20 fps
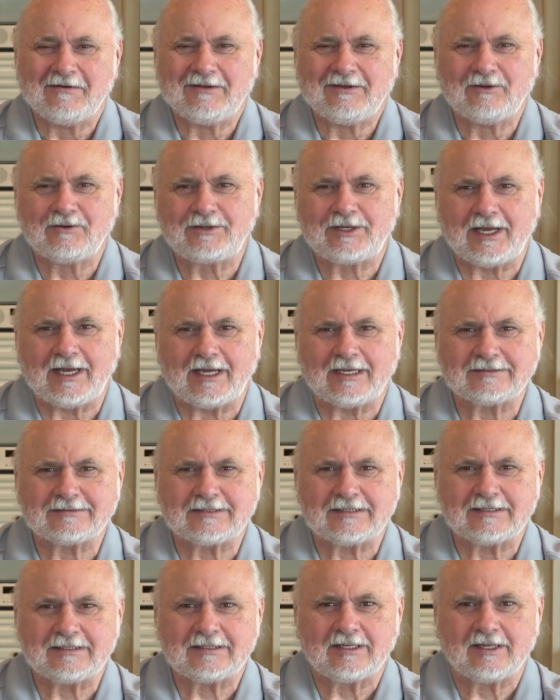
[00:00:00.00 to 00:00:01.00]
You
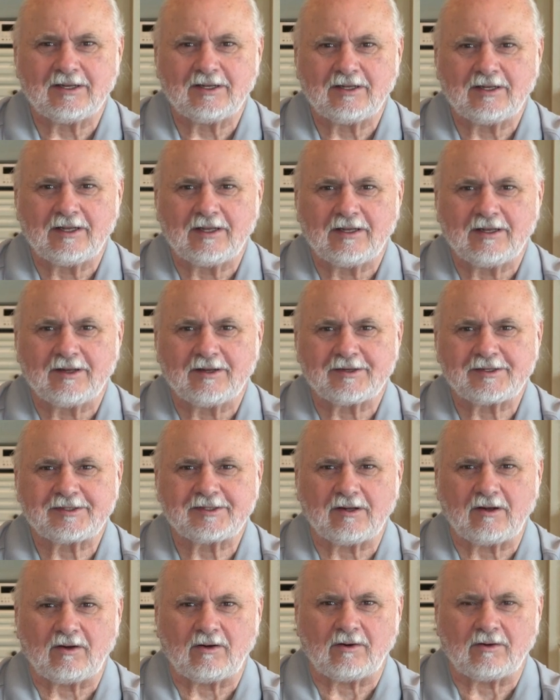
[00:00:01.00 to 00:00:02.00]
can't
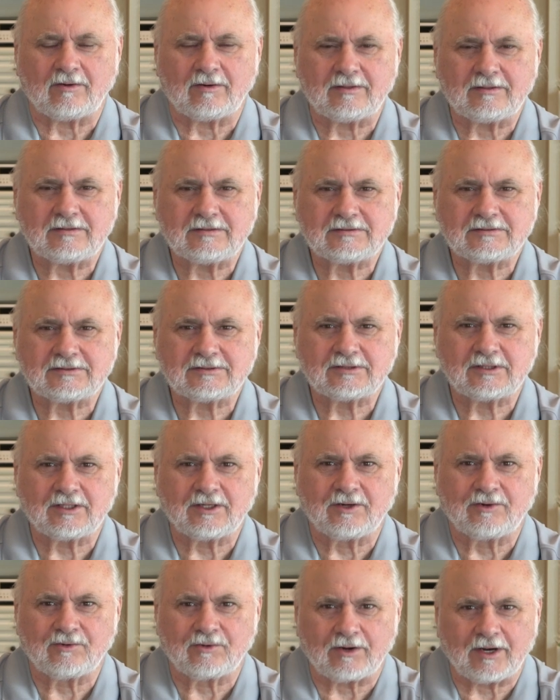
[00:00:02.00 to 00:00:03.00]
sew
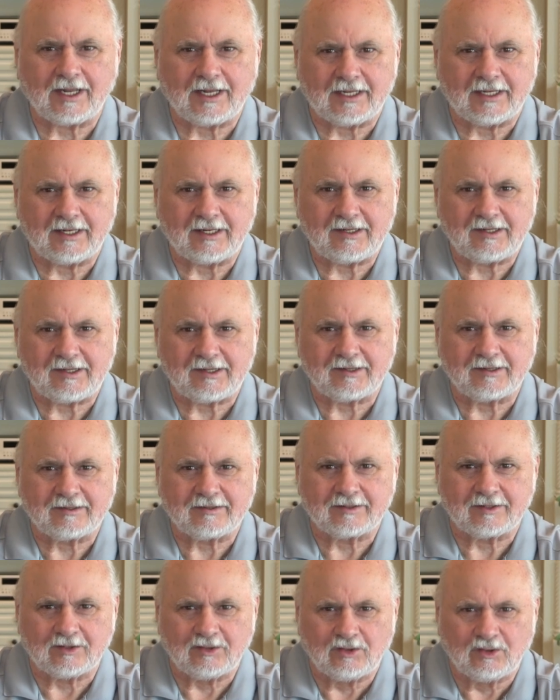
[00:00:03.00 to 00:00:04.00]
grace,
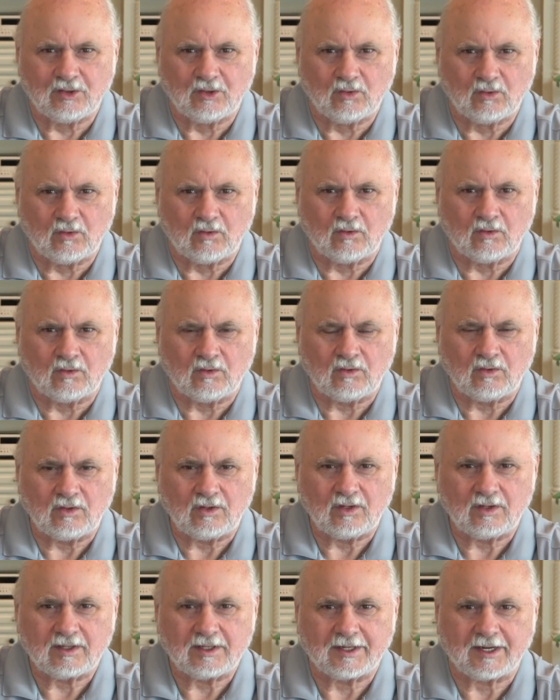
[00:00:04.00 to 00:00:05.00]
the new
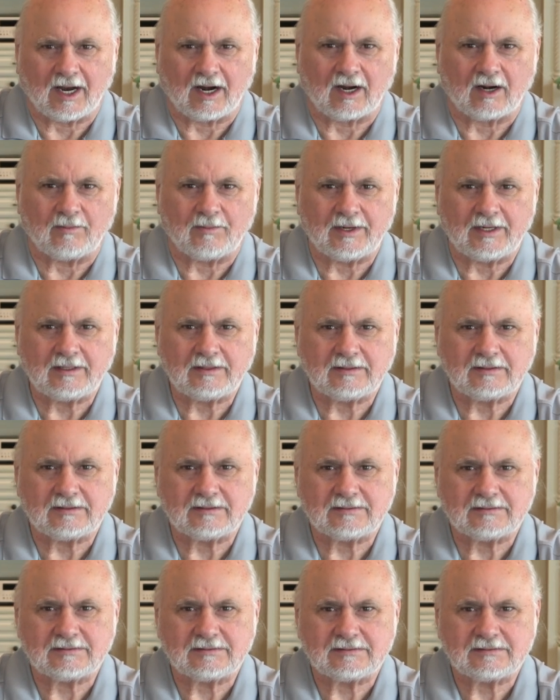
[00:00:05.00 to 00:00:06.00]
garment,
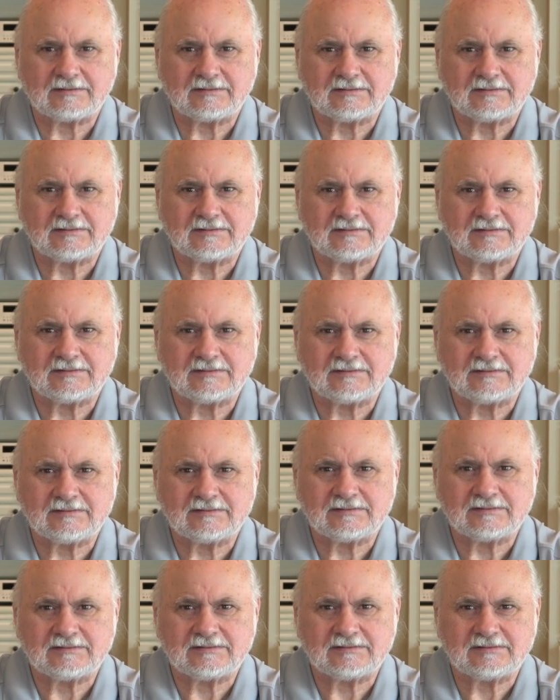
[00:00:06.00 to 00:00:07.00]

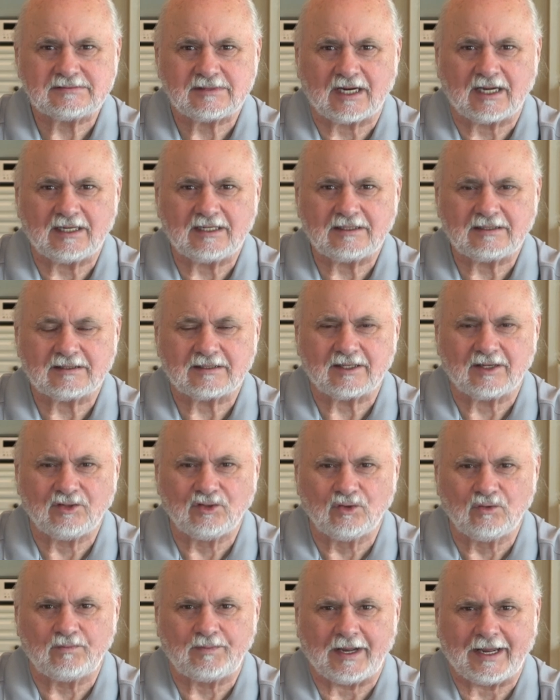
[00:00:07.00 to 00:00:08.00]
right? A
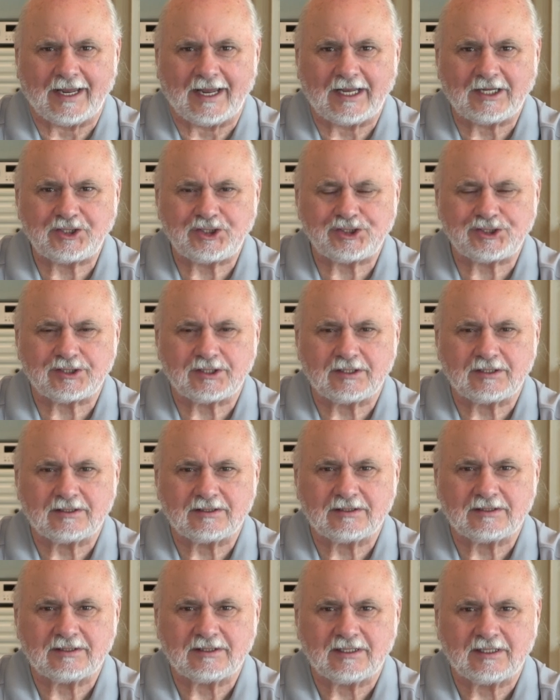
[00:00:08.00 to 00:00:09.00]
new patch
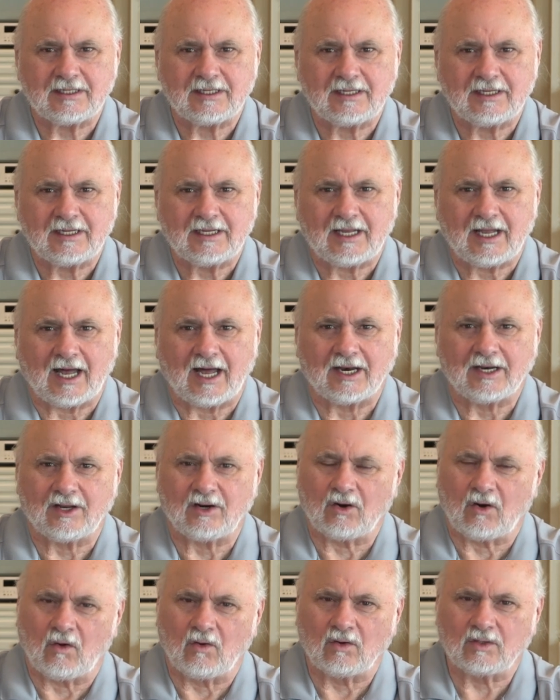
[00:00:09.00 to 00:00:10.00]
on
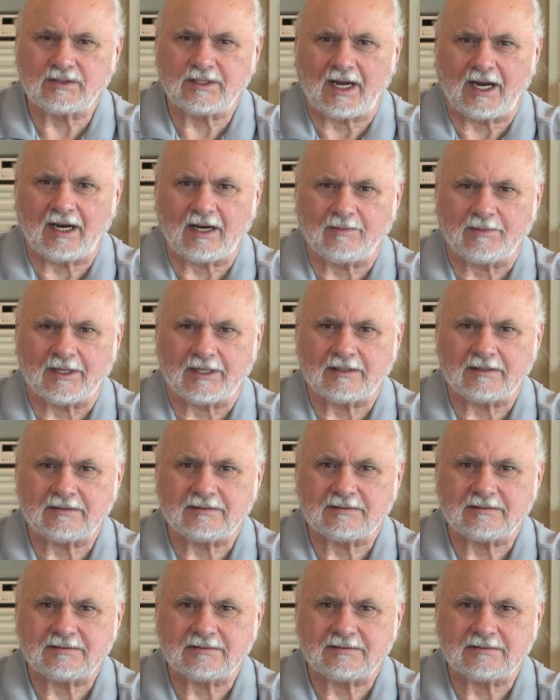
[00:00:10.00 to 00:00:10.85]
an old garment.